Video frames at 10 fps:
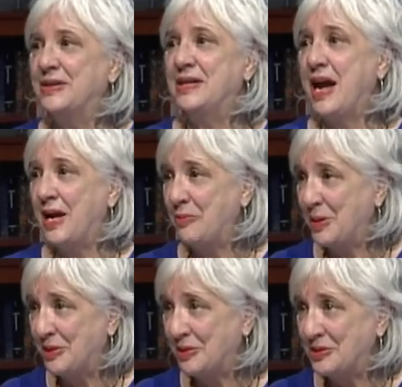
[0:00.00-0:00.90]

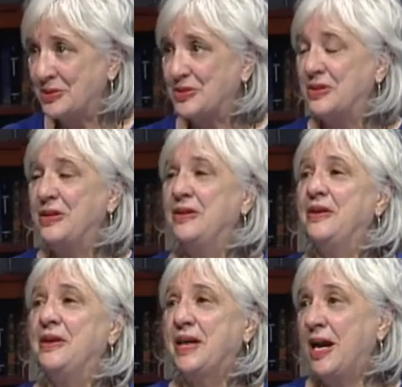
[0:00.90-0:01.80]
caterpillars
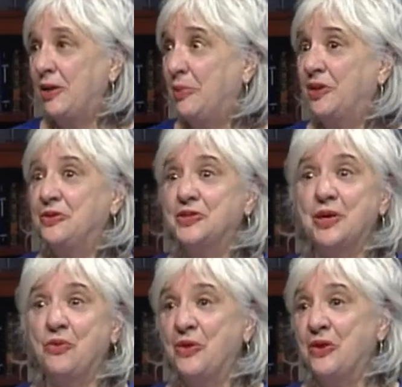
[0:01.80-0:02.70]
that
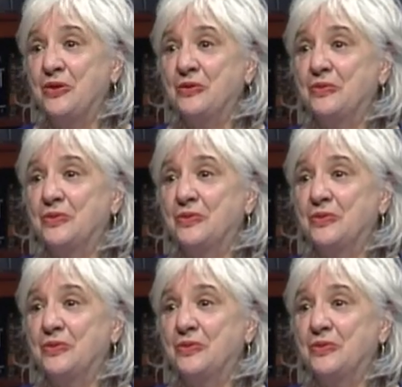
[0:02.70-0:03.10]
were